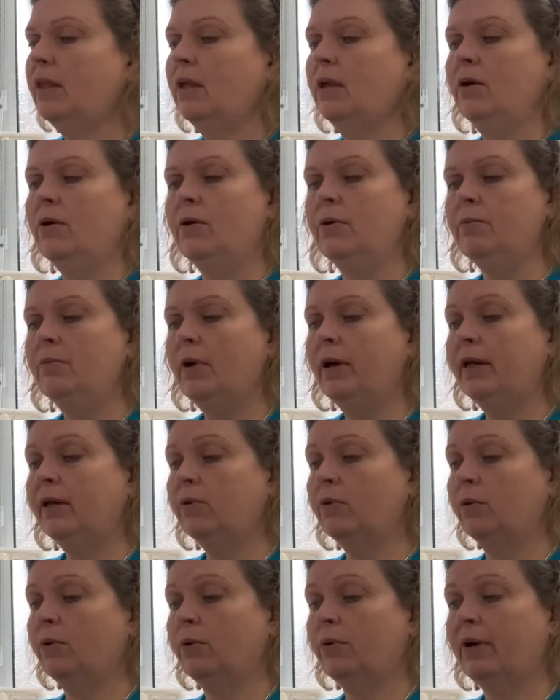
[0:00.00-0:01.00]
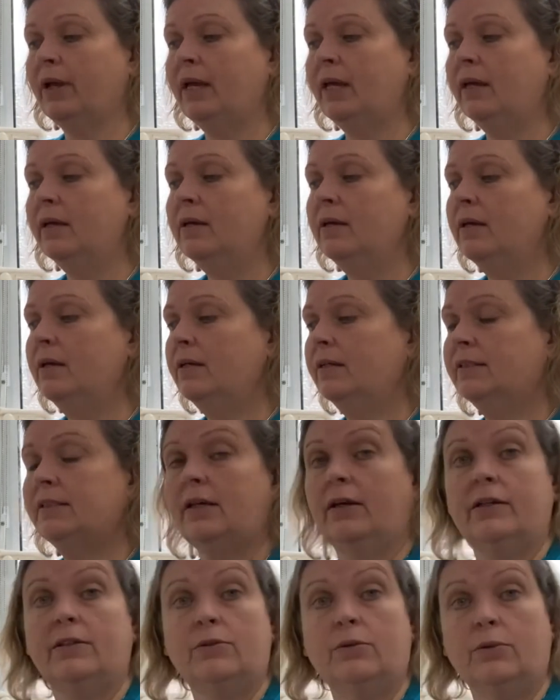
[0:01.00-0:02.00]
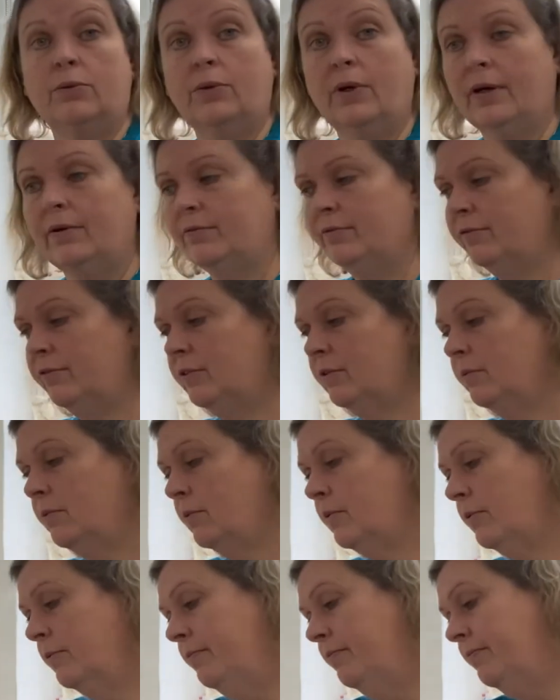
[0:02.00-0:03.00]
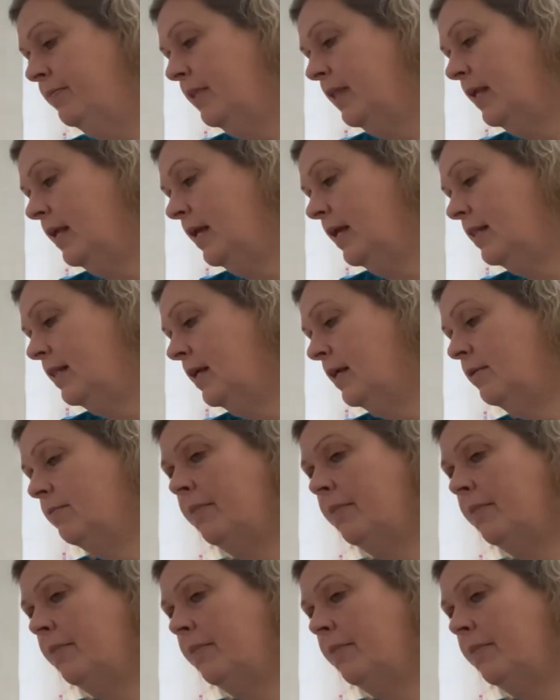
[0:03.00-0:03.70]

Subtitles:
on MyKORI so it's all comfortable. And then